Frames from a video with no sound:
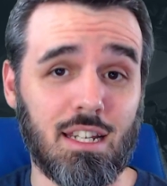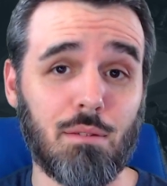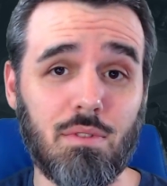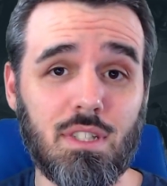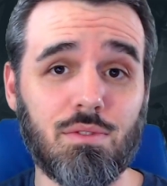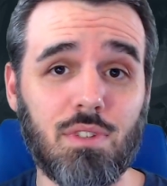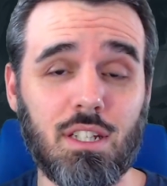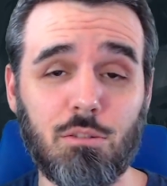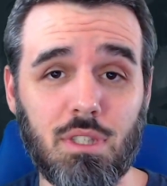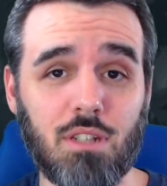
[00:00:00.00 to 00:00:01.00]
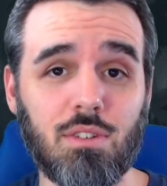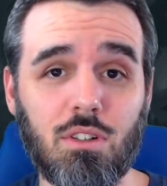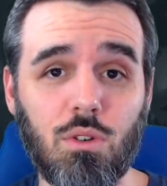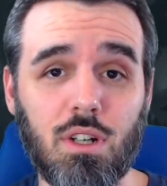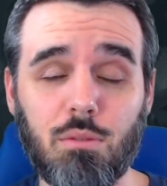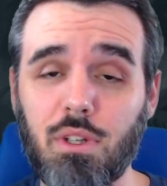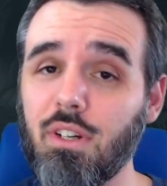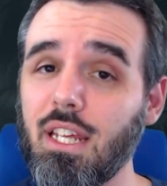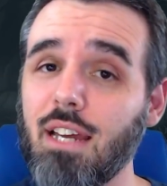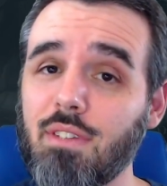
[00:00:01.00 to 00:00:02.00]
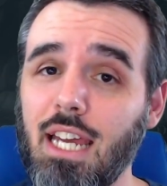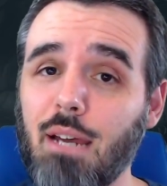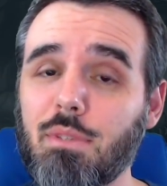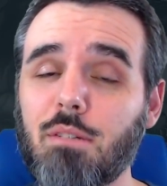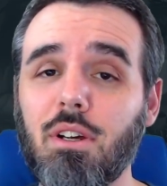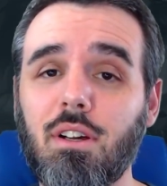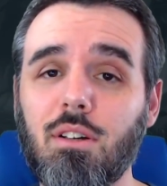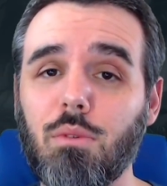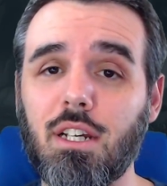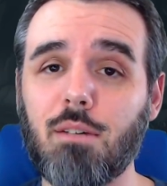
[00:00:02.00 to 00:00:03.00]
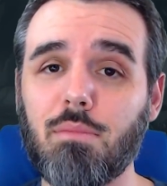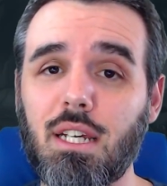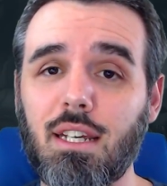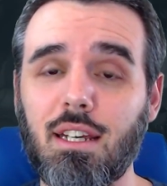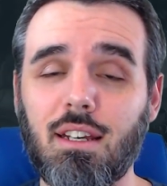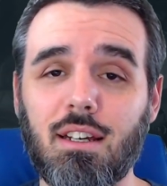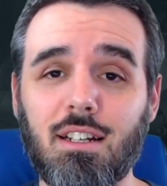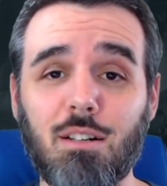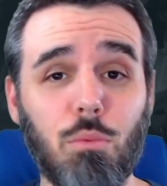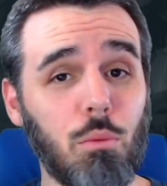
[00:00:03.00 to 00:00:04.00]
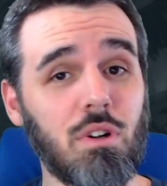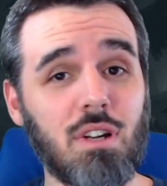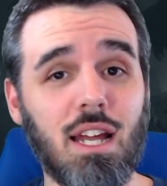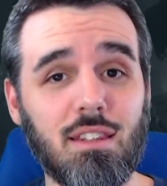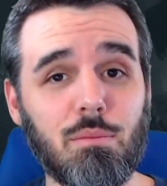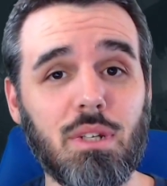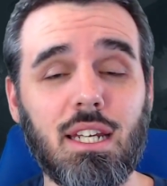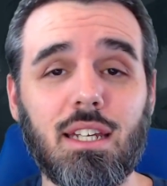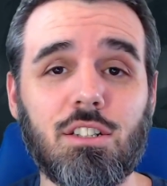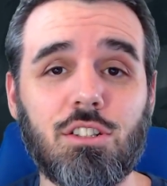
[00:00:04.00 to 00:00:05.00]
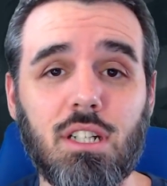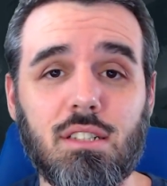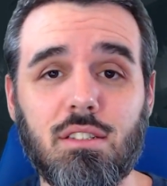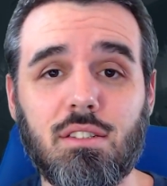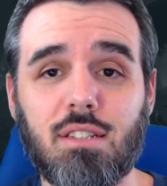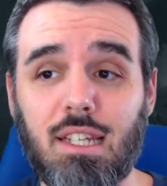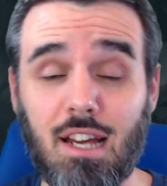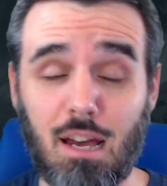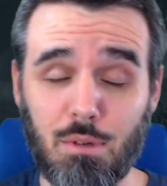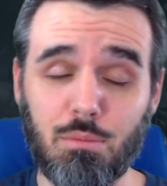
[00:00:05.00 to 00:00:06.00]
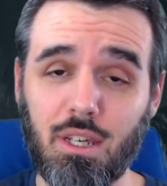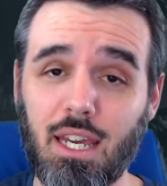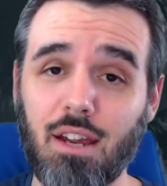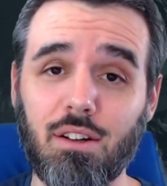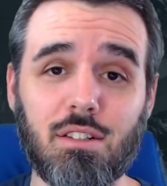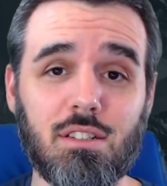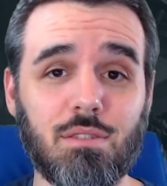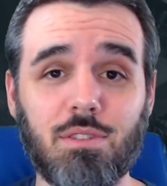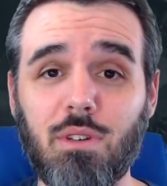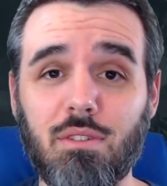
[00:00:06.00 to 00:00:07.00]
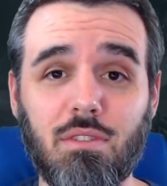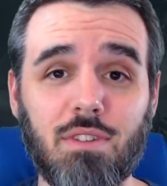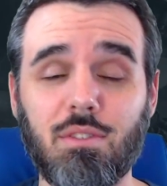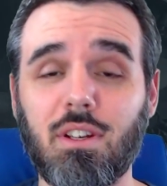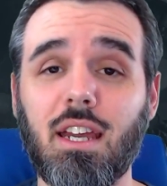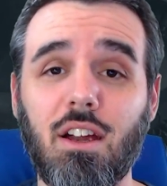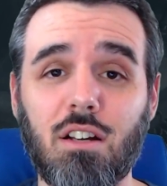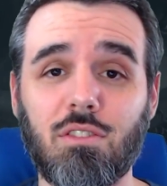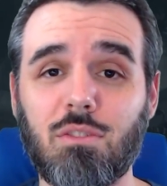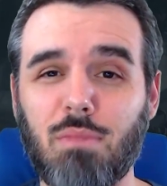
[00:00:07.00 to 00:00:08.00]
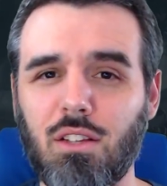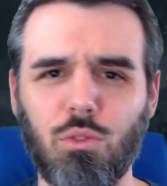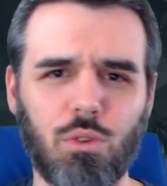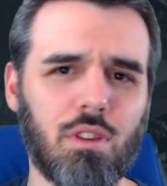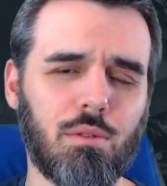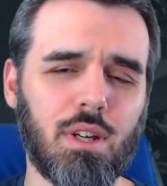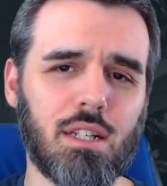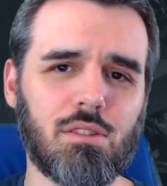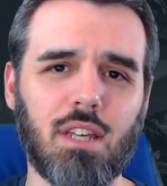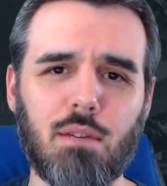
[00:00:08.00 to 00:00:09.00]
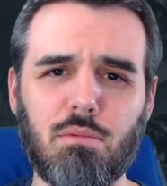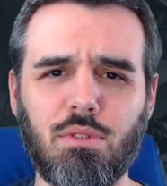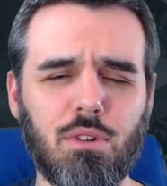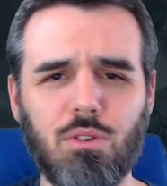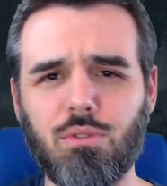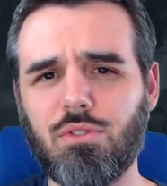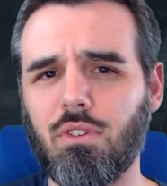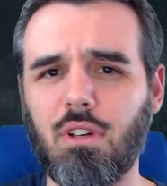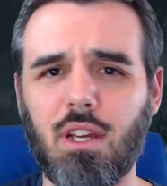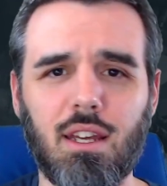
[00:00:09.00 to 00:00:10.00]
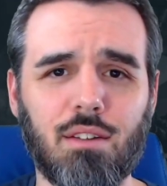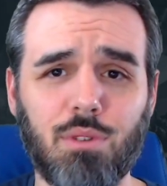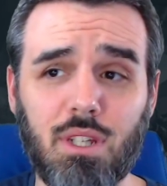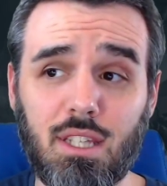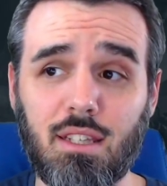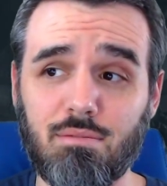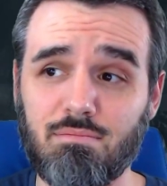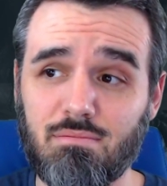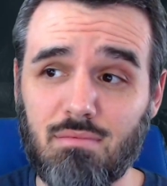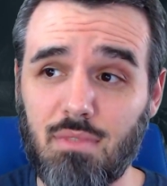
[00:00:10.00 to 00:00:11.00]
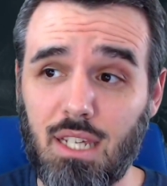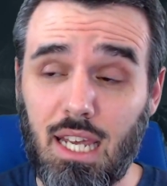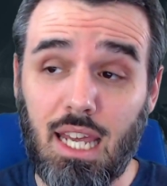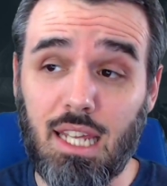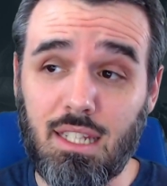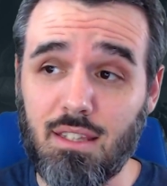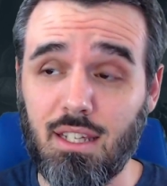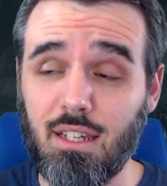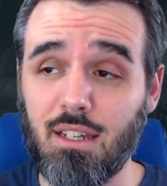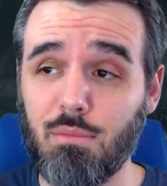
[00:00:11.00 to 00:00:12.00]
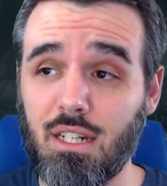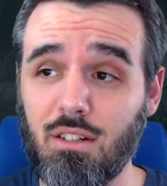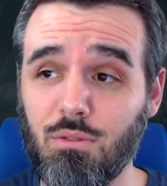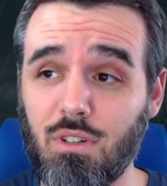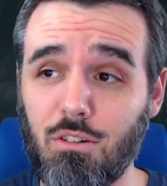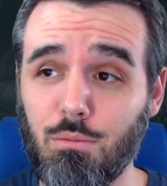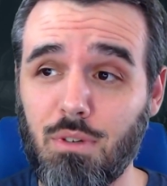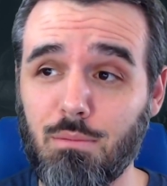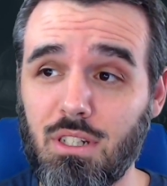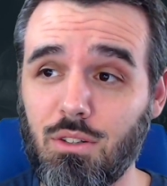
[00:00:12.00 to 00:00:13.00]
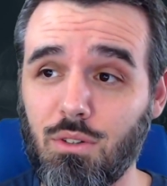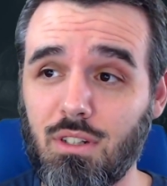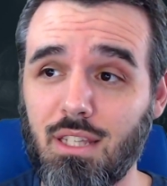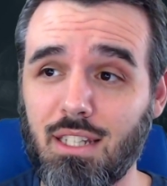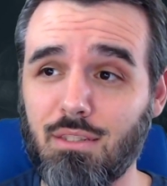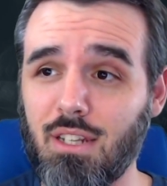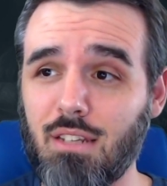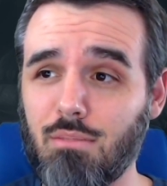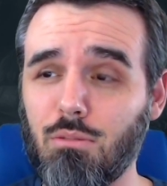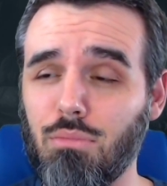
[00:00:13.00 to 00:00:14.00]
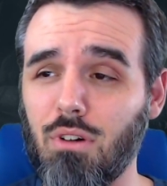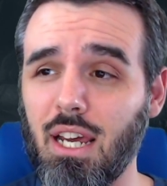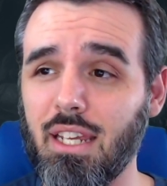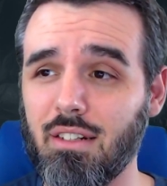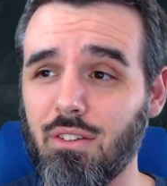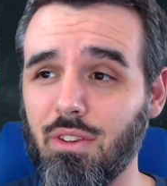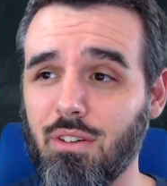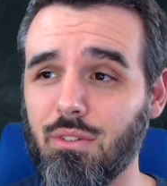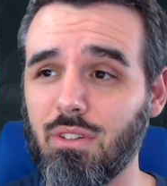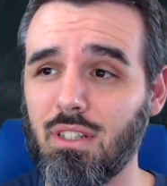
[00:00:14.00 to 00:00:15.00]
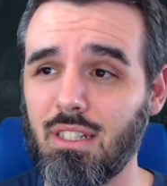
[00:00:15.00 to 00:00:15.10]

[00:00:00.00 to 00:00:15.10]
time of this video being recorded, we already have the Captain America one up. But we're not limiting it just to, say, comic book characters. If you have a favorite character from like Lord of the Rings or Game of Thrones or really anything, I mean, I don't want to open up the door to like Rainbow Bright, although